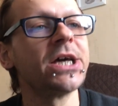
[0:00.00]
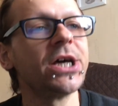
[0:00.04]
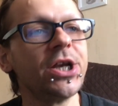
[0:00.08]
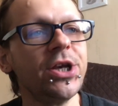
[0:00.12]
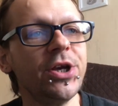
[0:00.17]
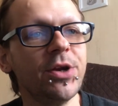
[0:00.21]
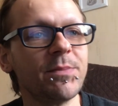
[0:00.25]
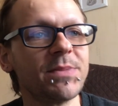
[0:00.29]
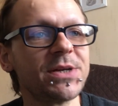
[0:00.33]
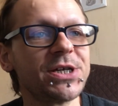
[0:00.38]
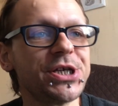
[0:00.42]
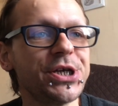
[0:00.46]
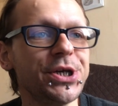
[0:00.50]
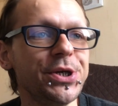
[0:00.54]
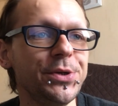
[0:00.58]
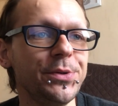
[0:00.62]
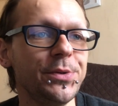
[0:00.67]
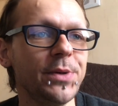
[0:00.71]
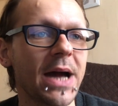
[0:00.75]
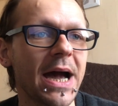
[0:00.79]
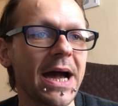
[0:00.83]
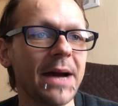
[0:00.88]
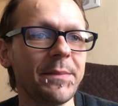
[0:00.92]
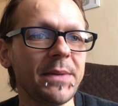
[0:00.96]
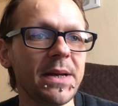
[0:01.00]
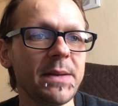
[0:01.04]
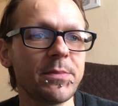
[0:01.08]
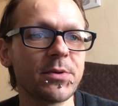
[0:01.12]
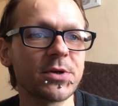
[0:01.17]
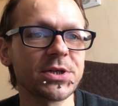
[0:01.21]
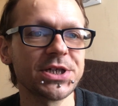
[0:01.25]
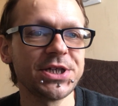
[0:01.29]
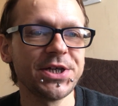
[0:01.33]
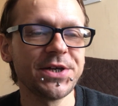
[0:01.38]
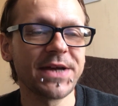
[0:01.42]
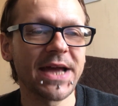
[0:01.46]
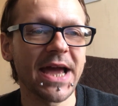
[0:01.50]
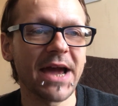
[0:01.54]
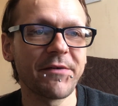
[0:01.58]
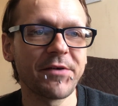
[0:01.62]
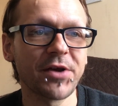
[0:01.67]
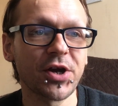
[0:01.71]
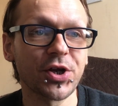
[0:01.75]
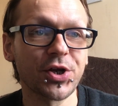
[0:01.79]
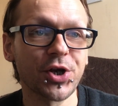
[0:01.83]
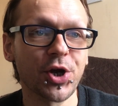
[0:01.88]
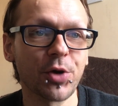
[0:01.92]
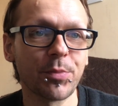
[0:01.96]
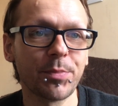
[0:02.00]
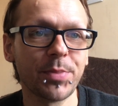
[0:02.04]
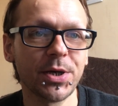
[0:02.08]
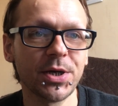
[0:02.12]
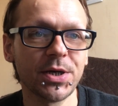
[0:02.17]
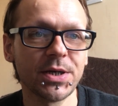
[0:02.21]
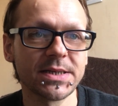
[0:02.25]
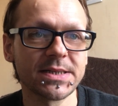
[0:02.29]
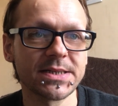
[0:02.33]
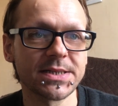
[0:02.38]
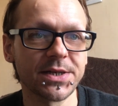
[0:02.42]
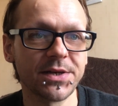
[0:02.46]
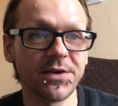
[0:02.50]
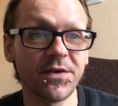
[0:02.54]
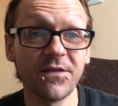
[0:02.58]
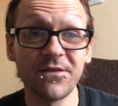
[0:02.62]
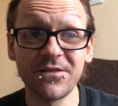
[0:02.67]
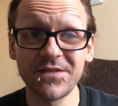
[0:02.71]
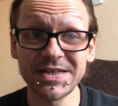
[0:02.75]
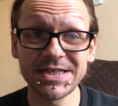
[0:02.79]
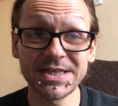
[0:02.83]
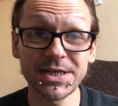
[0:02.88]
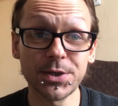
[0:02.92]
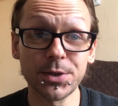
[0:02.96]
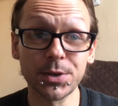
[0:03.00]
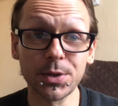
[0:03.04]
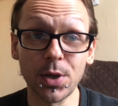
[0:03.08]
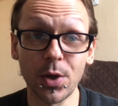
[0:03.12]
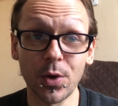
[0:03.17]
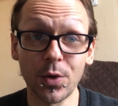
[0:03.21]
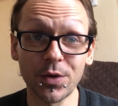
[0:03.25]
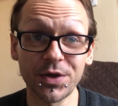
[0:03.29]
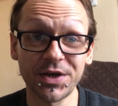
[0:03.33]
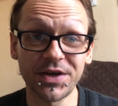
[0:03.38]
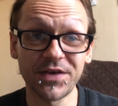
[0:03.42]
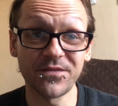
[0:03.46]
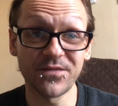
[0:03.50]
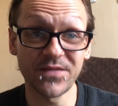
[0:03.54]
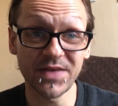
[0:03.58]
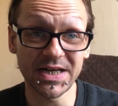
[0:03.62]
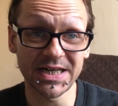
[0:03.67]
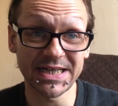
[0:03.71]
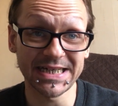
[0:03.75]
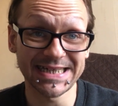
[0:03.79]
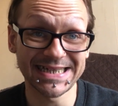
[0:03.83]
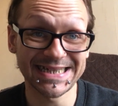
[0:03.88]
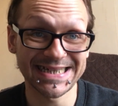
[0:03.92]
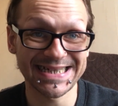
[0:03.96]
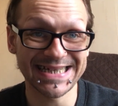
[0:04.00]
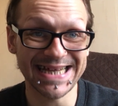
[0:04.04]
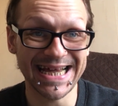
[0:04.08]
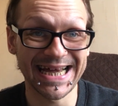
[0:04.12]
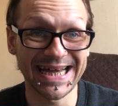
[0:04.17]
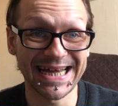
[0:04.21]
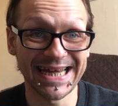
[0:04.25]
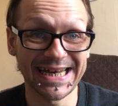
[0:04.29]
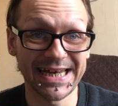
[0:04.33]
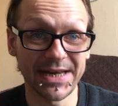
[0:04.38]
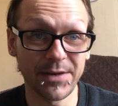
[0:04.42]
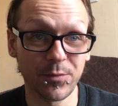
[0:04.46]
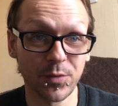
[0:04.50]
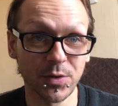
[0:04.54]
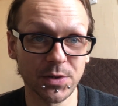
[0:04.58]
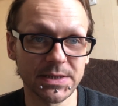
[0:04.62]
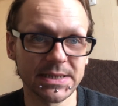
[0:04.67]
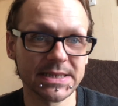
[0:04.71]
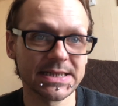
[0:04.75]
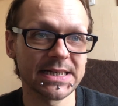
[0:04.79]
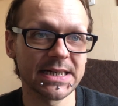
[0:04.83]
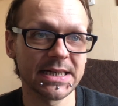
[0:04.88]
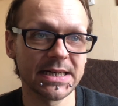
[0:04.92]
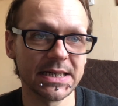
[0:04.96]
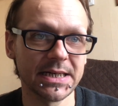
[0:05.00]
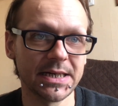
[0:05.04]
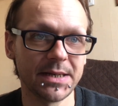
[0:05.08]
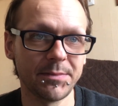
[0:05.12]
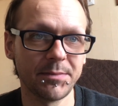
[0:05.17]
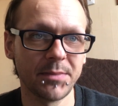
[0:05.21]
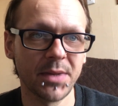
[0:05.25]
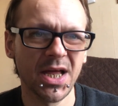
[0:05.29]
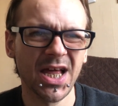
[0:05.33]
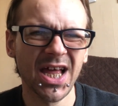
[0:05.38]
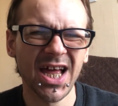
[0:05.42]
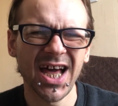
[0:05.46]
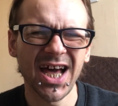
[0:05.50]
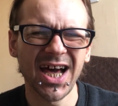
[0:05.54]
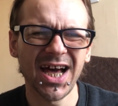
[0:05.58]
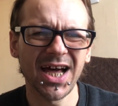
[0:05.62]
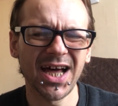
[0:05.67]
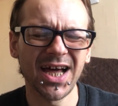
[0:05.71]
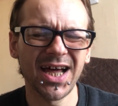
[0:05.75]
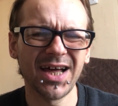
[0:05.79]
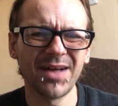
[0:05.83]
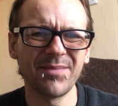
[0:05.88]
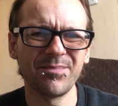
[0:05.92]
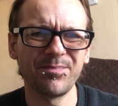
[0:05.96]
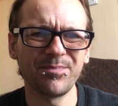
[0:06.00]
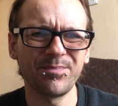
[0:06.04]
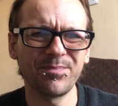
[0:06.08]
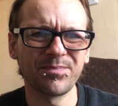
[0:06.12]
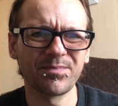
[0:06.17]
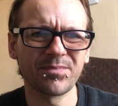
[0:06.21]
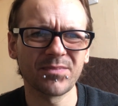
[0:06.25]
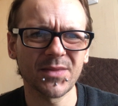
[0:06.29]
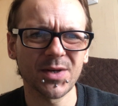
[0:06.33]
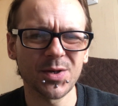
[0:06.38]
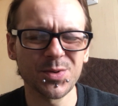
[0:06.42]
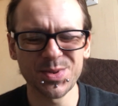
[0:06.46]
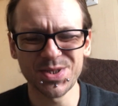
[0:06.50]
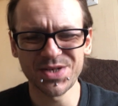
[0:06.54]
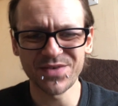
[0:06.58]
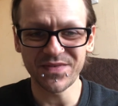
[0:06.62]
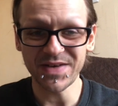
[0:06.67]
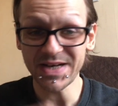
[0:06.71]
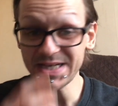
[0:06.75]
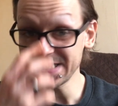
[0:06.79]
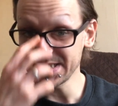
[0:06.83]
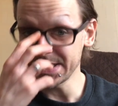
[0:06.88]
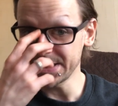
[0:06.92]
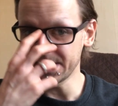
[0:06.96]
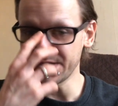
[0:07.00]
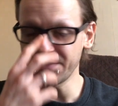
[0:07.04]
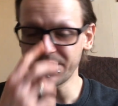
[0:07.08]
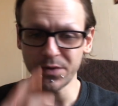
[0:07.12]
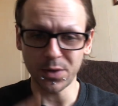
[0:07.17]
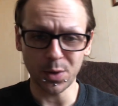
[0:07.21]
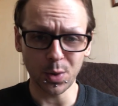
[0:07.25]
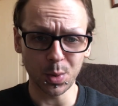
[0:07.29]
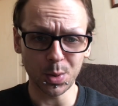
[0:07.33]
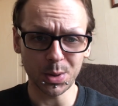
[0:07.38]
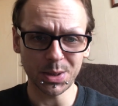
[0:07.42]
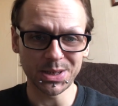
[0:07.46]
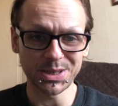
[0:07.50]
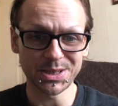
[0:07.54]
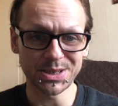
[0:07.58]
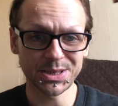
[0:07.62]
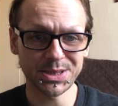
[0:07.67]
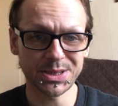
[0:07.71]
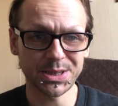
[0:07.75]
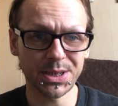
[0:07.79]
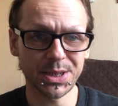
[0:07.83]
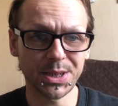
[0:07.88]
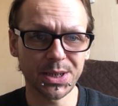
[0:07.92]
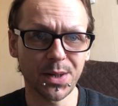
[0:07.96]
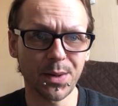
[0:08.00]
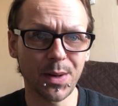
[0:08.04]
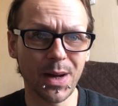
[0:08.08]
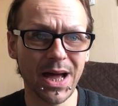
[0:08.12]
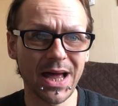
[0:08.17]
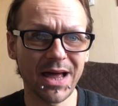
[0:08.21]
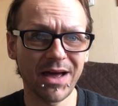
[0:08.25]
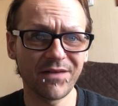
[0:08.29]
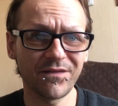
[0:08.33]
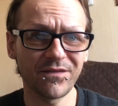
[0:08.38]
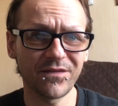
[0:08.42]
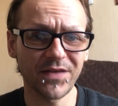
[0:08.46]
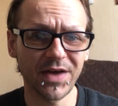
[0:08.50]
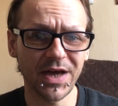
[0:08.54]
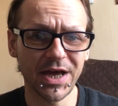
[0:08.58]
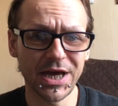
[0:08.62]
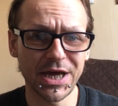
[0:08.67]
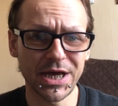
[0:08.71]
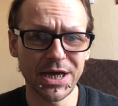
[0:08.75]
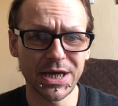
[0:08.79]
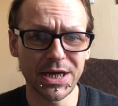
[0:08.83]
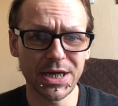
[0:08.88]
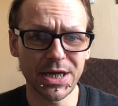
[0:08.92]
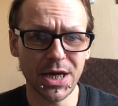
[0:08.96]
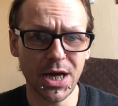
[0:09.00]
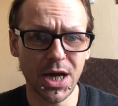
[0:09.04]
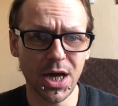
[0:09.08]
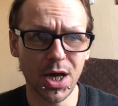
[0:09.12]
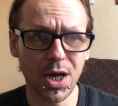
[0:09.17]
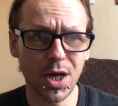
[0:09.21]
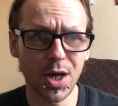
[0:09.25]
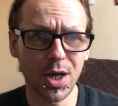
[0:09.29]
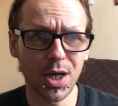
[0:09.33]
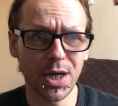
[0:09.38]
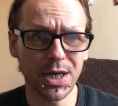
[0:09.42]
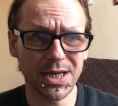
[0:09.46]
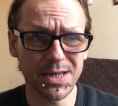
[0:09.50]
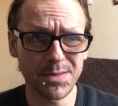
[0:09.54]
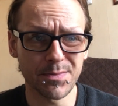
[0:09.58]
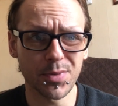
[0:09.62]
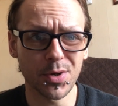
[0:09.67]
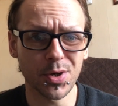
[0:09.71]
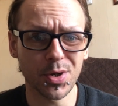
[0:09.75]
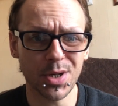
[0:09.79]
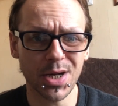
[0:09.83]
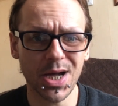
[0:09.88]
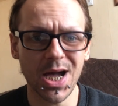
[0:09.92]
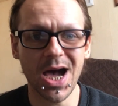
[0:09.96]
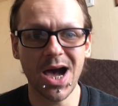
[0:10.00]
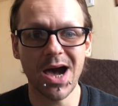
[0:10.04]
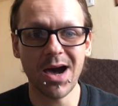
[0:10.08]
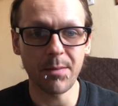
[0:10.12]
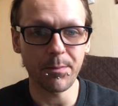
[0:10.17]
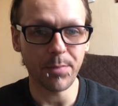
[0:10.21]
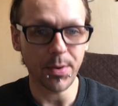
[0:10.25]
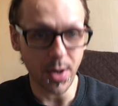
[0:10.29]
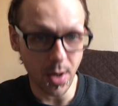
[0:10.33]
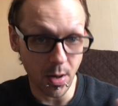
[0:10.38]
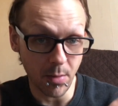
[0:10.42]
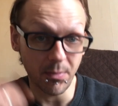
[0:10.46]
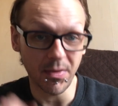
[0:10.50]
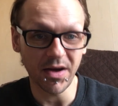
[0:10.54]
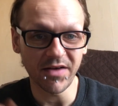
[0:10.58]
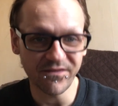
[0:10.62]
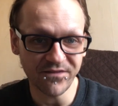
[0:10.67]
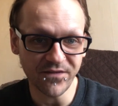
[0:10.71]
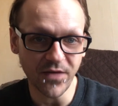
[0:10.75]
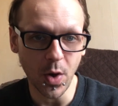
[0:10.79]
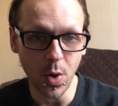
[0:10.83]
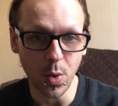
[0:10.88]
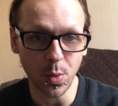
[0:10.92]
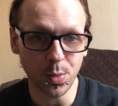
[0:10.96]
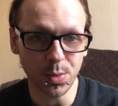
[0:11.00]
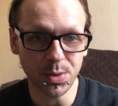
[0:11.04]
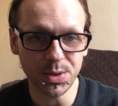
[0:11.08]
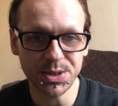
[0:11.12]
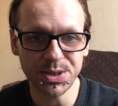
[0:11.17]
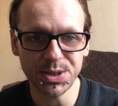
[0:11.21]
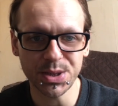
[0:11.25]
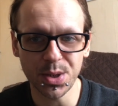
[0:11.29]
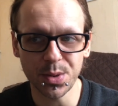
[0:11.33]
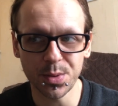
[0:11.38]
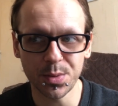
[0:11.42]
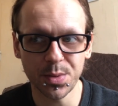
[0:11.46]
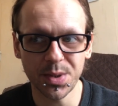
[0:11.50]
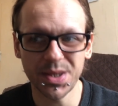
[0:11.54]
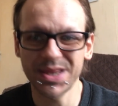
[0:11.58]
Number 2, how many books do you carry on your person, physical or device, at any one time? Device is difficult because, you know, I have a ebook app on my phone, so